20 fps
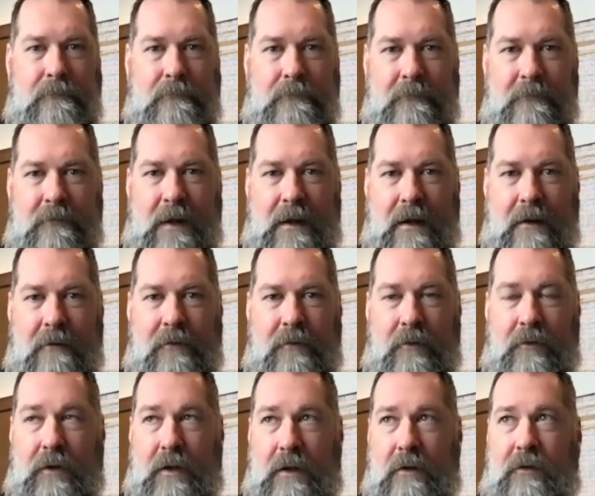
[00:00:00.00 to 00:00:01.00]
find any
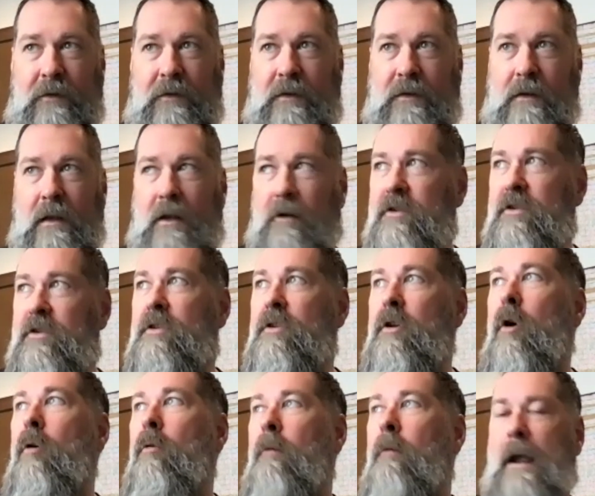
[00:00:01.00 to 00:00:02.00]
food, so they're
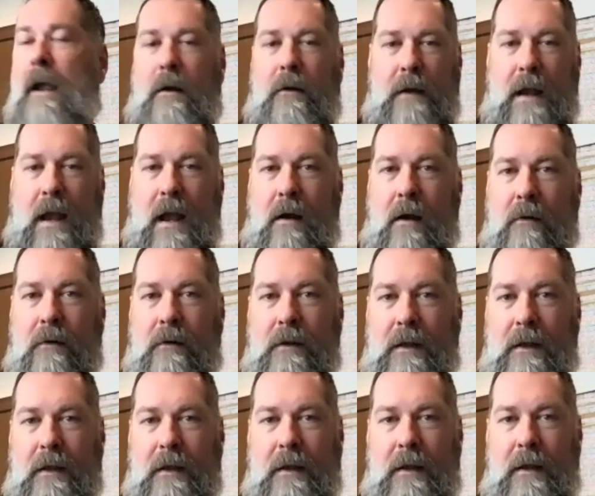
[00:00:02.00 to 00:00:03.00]
so rare now.
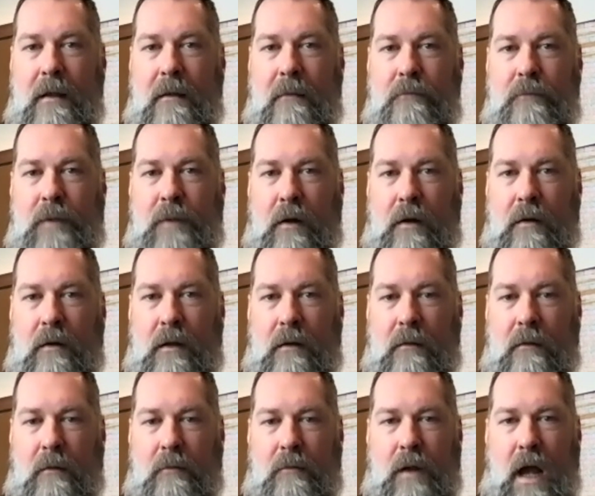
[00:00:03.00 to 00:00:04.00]
But
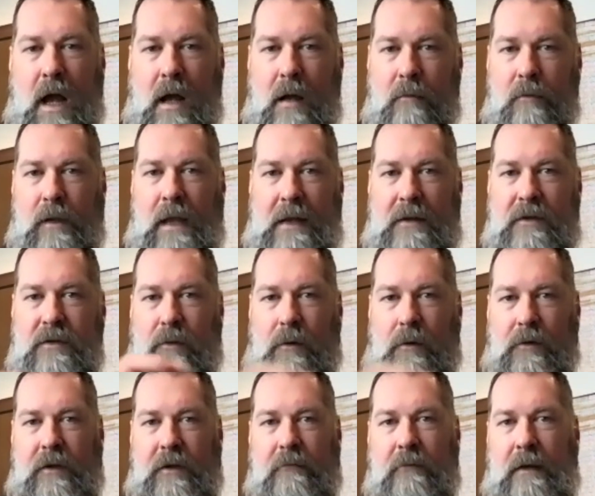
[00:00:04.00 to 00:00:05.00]
black
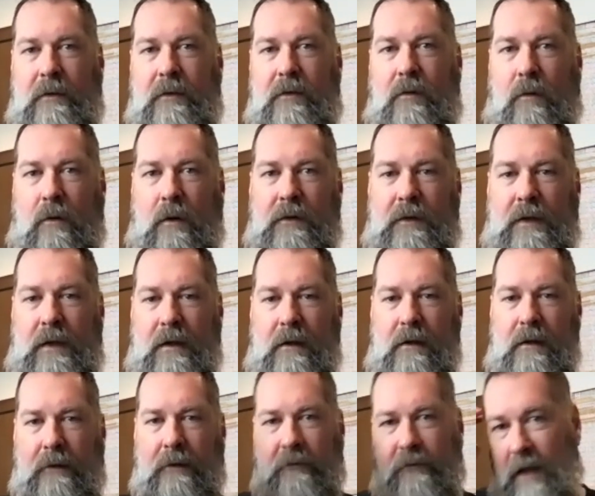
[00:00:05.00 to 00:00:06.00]
squirrels and red squirrels
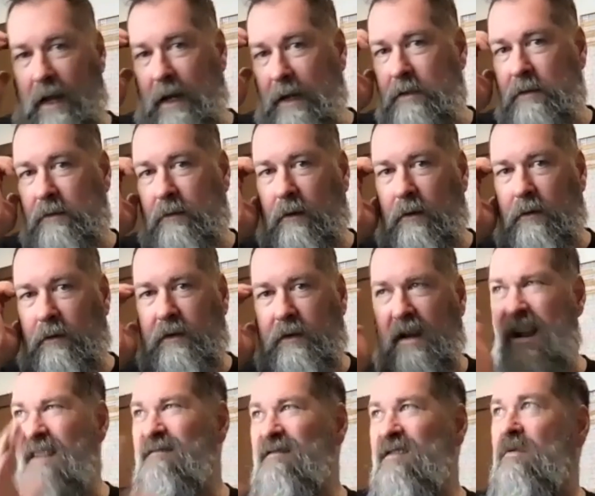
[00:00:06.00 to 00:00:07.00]
here and flying squirrels are
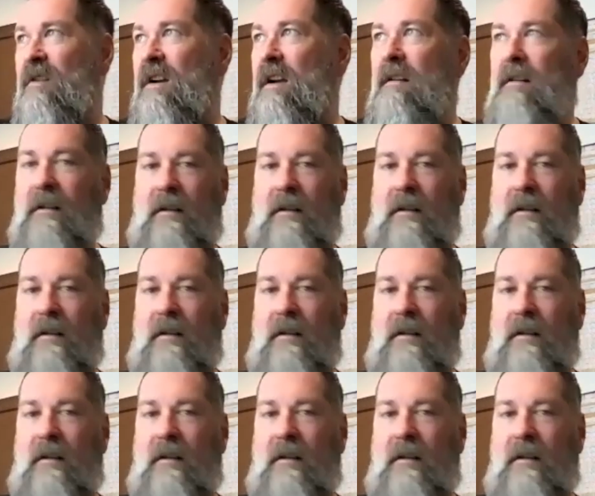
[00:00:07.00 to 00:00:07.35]
everywhere.